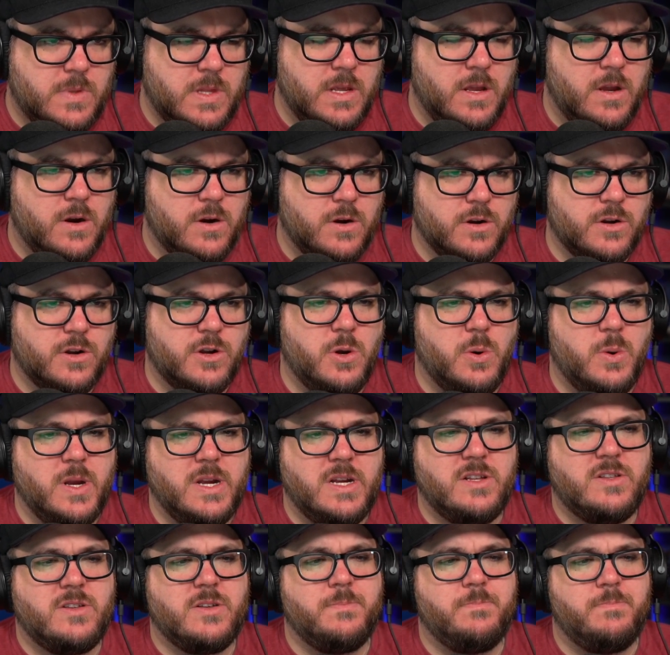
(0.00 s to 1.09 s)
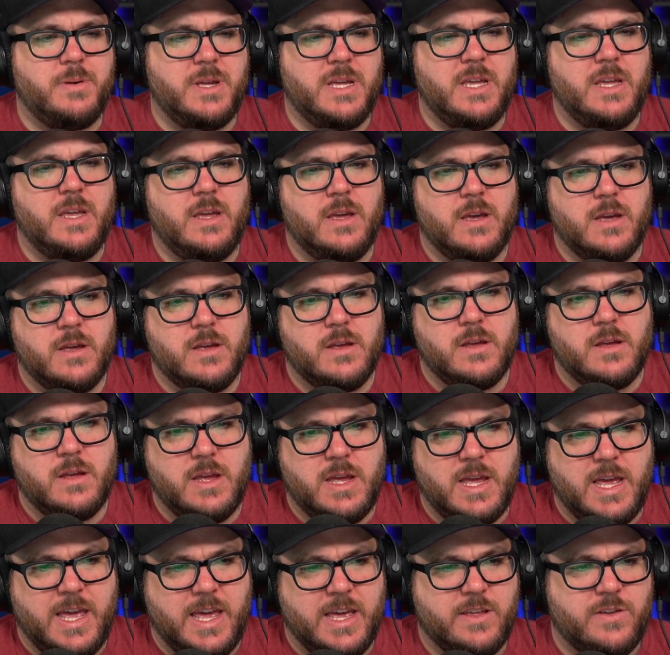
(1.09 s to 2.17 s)
are going to be
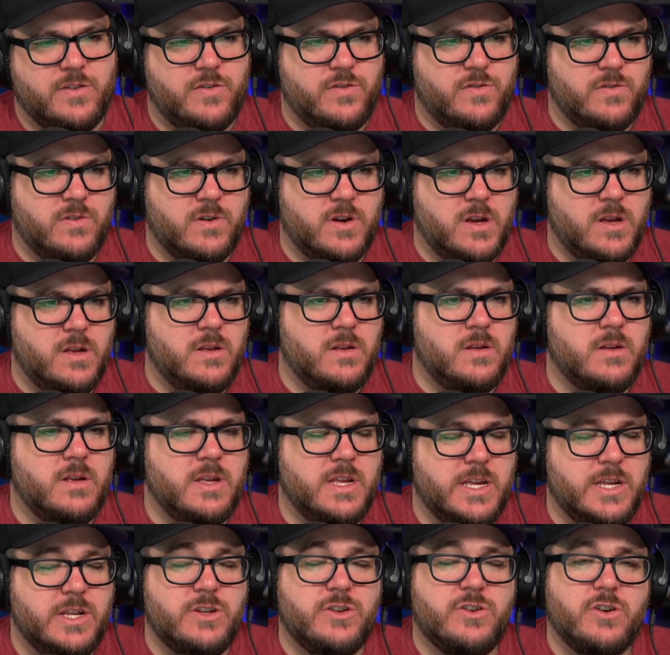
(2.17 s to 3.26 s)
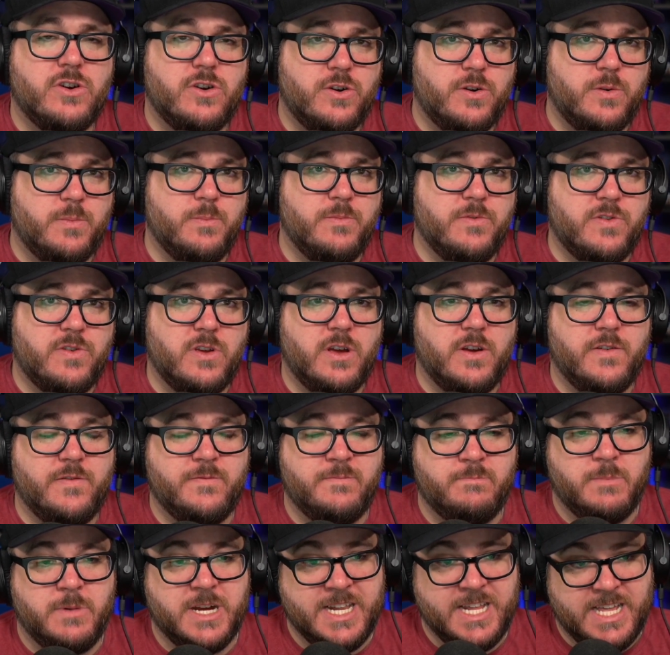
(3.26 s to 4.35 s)
extra in terms of
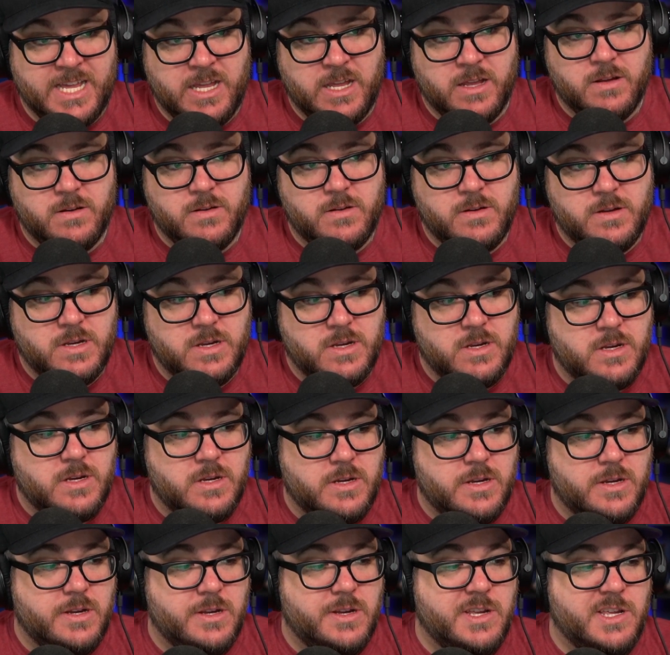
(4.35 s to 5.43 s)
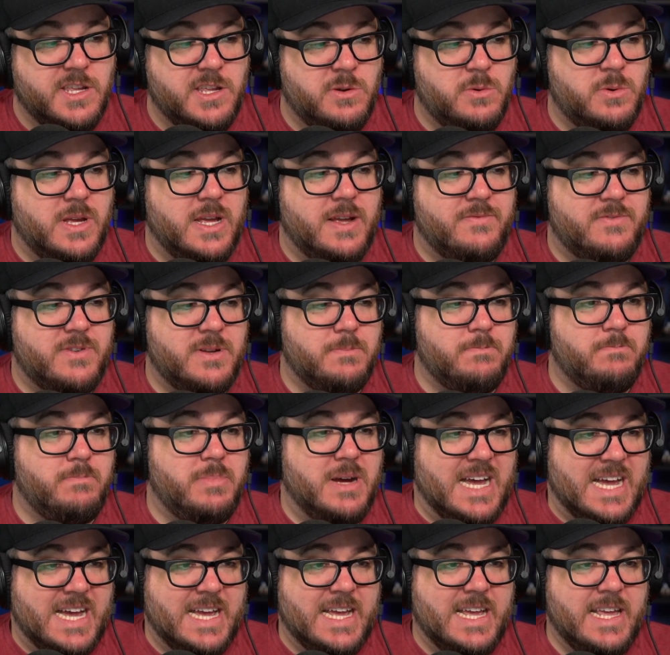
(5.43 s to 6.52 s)
money. You'll have to
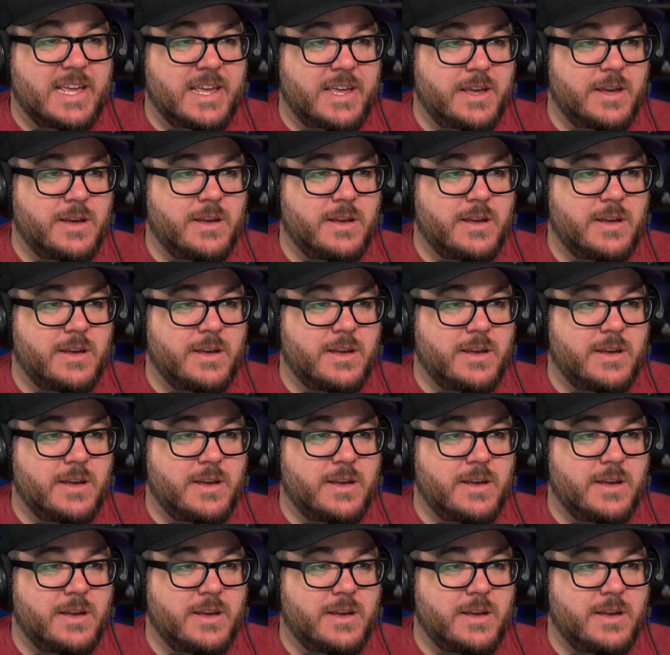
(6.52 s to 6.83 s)
buy